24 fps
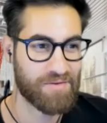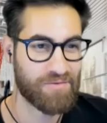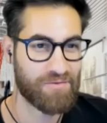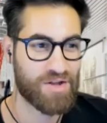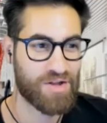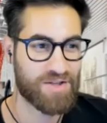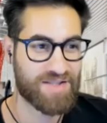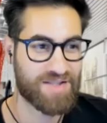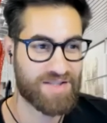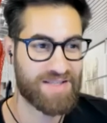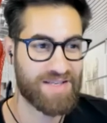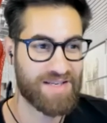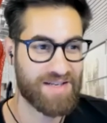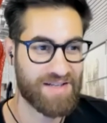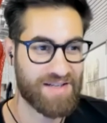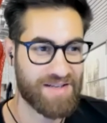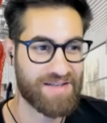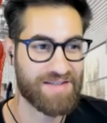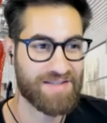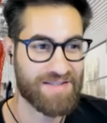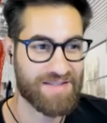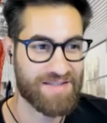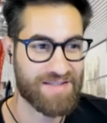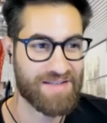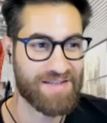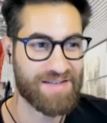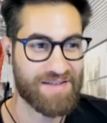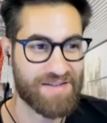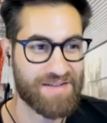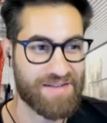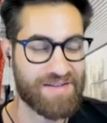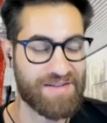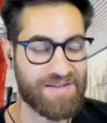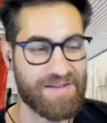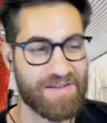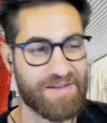systems up there. And
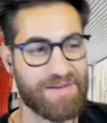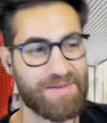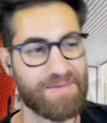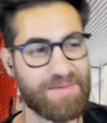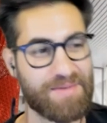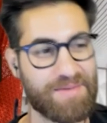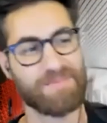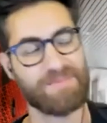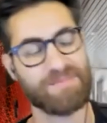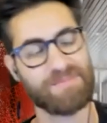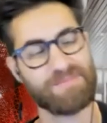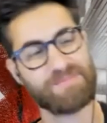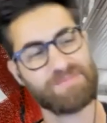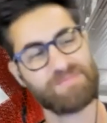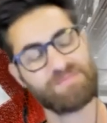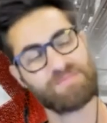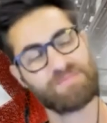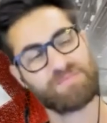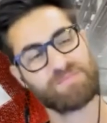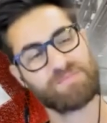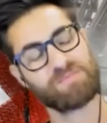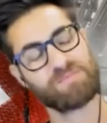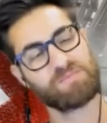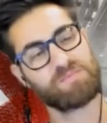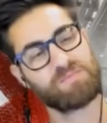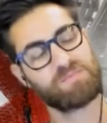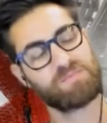so to me, it's